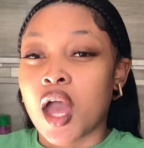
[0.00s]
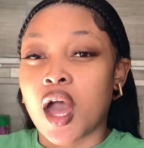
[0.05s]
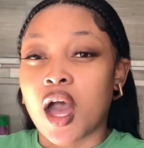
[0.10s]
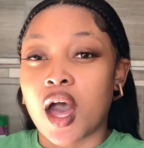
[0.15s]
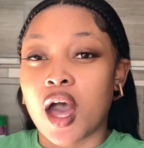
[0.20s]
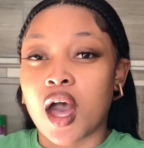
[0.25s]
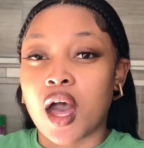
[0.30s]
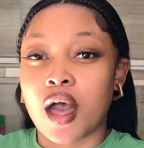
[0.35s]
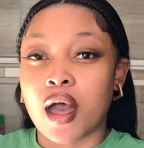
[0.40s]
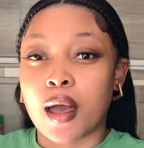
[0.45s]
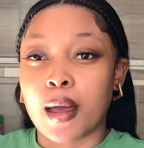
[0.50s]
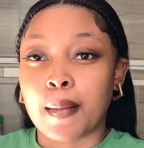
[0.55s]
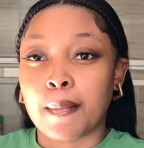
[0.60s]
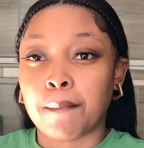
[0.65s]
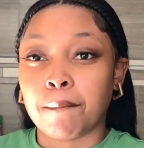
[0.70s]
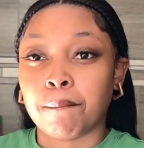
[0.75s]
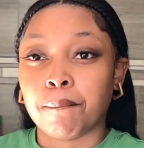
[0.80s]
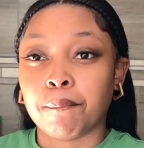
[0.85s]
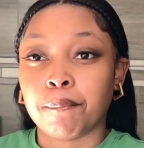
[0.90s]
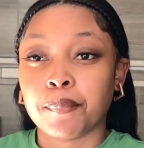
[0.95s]
I
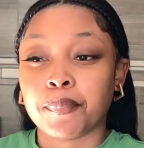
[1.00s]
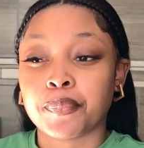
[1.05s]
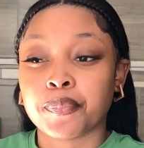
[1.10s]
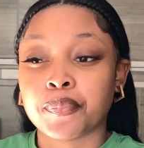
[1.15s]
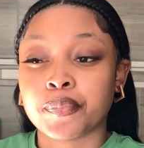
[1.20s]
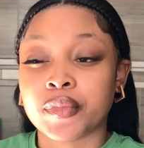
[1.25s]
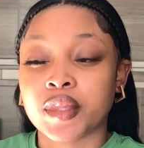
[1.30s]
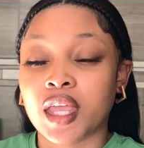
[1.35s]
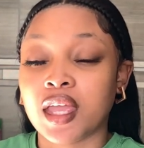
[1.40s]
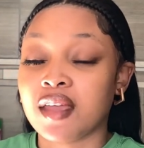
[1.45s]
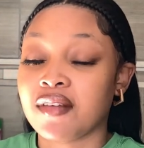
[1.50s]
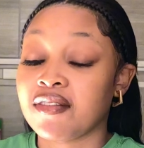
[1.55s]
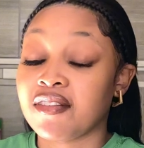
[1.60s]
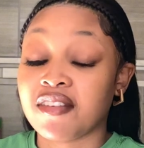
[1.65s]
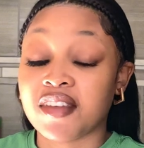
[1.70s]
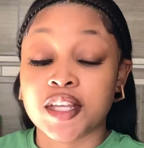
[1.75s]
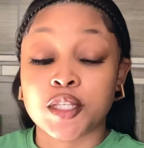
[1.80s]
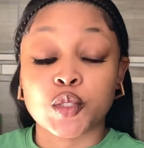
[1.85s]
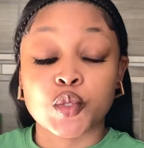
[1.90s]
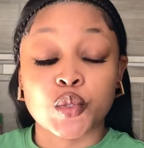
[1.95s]

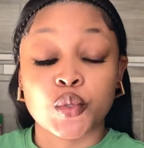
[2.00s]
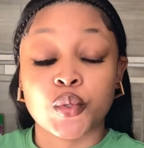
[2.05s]
need